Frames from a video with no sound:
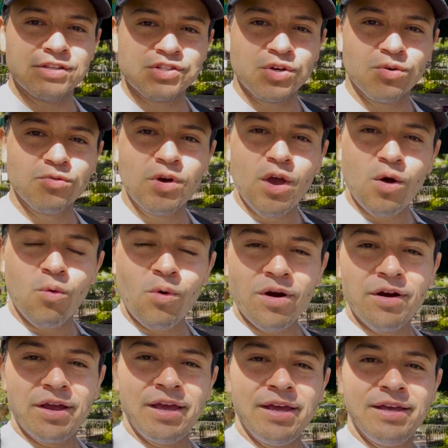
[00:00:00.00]
So
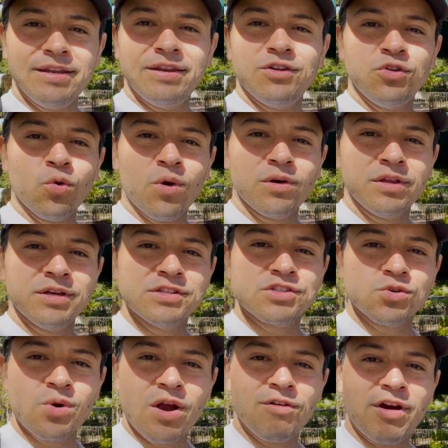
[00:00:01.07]
we're in New Orleans
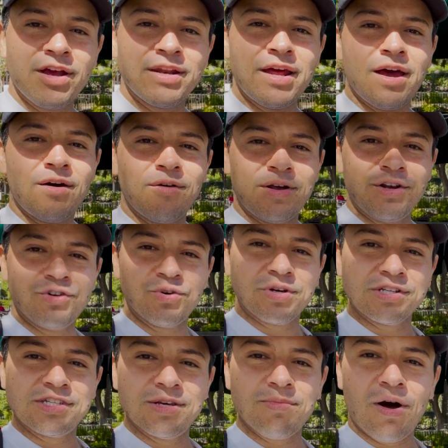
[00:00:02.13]
Square right now, and as you
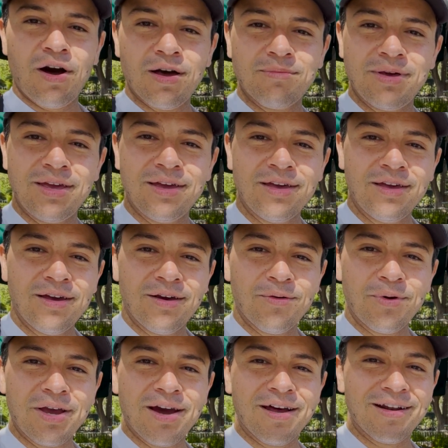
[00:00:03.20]
can see behind me,
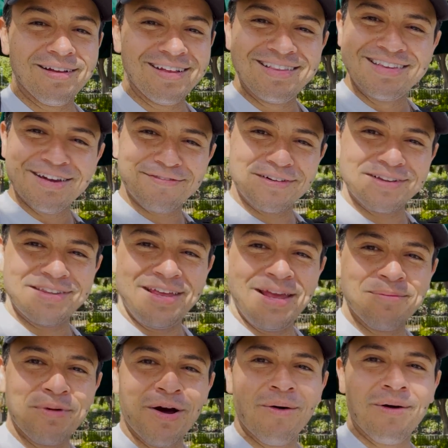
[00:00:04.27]
we got a different
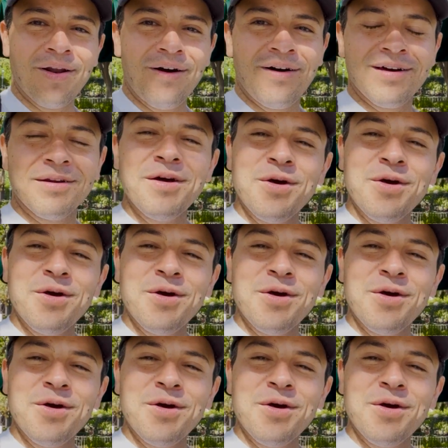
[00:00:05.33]
theme going on,